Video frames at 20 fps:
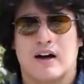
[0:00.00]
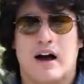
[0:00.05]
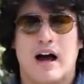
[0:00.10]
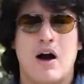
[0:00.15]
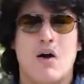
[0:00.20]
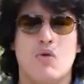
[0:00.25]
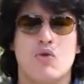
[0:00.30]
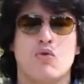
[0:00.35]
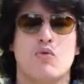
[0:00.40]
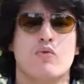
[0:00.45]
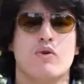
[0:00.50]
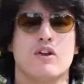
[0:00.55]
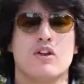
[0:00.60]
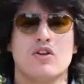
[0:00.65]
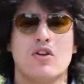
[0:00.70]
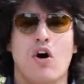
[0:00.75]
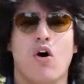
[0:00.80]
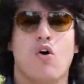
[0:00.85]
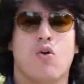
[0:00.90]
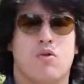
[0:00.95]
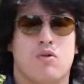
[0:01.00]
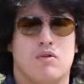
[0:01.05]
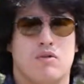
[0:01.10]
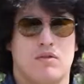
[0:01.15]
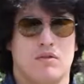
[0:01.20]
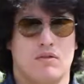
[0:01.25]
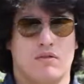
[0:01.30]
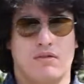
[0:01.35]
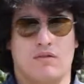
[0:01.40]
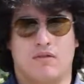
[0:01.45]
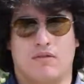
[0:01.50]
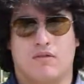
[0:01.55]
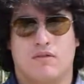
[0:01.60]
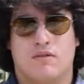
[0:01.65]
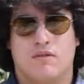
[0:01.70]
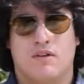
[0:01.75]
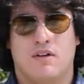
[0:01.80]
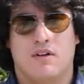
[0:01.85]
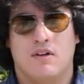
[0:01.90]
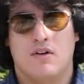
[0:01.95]
do we know
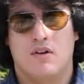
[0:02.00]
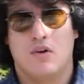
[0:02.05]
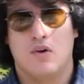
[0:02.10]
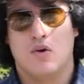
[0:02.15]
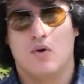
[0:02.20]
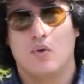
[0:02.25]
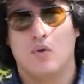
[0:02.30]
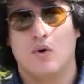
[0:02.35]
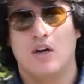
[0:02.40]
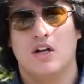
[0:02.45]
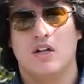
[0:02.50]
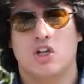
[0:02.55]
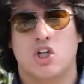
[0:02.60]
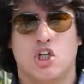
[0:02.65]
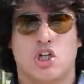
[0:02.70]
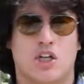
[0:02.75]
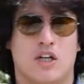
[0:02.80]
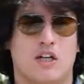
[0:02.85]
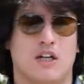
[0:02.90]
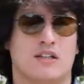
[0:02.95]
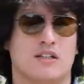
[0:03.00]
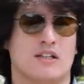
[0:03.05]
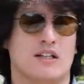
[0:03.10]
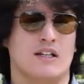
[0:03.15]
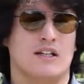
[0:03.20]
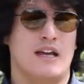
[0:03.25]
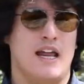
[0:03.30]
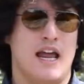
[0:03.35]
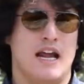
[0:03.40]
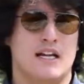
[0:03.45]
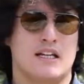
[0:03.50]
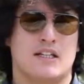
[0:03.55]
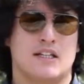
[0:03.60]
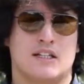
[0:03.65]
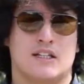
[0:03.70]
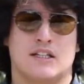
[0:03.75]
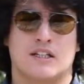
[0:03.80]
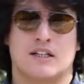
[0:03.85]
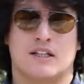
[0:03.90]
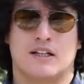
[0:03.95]
which is the
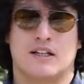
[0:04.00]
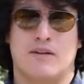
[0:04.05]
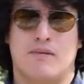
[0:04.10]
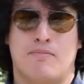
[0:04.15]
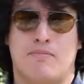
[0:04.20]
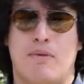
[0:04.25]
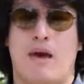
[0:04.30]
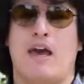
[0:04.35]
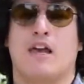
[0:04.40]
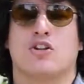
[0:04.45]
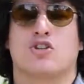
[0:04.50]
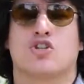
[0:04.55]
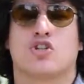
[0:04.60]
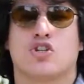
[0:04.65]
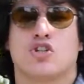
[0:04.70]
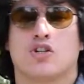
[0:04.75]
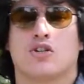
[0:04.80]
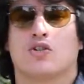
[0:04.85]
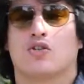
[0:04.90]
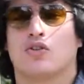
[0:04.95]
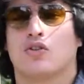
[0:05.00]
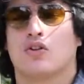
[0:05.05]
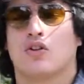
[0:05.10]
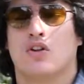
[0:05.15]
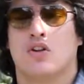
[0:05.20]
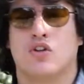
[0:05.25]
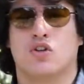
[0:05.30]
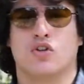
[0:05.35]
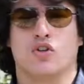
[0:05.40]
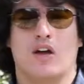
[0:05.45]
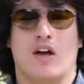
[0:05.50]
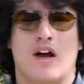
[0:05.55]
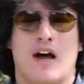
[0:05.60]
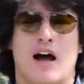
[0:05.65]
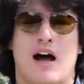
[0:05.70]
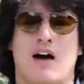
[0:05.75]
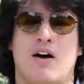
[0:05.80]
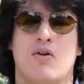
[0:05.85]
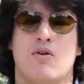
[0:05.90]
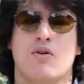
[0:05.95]
next page?
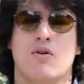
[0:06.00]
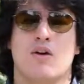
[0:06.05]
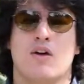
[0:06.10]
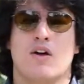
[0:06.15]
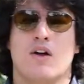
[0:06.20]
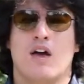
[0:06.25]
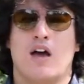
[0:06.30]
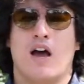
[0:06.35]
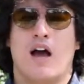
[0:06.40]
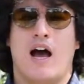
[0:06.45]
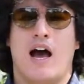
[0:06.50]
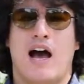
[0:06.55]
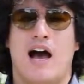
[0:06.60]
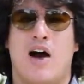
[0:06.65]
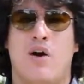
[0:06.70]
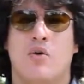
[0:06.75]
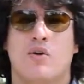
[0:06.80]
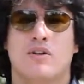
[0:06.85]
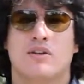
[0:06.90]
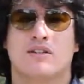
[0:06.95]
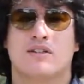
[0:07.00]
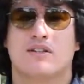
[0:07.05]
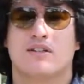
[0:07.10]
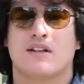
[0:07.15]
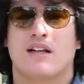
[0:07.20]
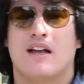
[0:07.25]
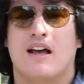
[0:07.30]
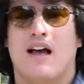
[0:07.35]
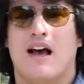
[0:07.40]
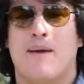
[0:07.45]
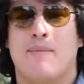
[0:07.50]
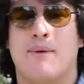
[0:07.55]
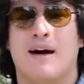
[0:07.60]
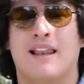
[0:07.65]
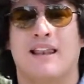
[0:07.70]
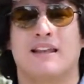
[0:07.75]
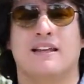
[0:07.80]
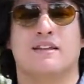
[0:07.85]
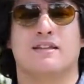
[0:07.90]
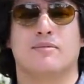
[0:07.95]
How is a
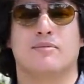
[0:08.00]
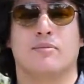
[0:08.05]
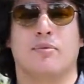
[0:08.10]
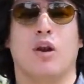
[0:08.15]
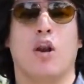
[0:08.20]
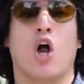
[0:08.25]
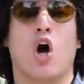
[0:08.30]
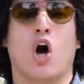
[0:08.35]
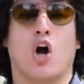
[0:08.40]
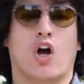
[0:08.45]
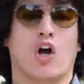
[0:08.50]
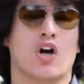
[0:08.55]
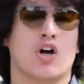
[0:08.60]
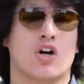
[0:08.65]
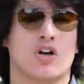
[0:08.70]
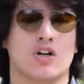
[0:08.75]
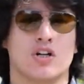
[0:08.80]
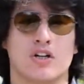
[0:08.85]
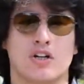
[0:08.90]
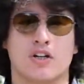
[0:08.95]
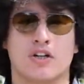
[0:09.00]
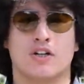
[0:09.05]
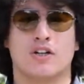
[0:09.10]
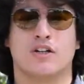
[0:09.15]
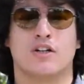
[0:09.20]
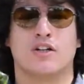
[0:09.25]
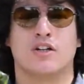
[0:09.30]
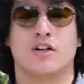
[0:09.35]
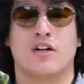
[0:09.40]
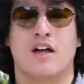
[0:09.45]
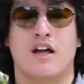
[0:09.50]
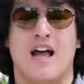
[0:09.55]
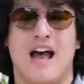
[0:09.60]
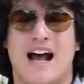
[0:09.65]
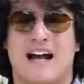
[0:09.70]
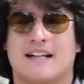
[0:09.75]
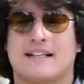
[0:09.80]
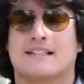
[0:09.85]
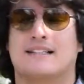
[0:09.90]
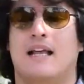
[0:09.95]
valid block
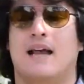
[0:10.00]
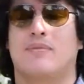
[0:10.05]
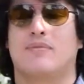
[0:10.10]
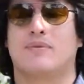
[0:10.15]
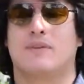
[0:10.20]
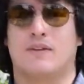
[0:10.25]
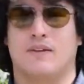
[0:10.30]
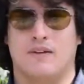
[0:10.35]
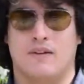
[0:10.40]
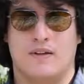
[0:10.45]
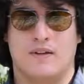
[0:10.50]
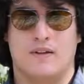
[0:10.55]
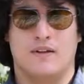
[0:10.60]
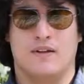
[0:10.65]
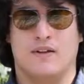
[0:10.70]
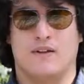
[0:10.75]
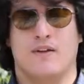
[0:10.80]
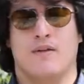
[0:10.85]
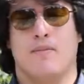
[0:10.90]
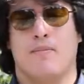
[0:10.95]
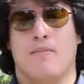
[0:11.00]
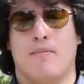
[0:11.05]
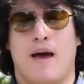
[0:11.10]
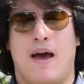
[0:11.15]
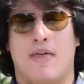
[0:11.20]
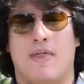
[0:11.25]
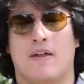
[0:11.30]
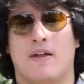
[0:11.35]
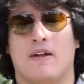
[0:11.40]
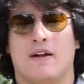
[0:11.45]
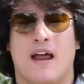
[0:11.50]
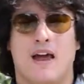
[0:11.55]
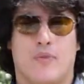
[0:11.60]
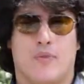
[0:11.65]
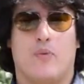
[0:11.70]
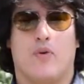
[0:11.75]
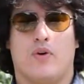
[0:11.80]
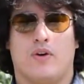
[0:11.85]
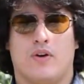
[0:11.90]
accepted by the network?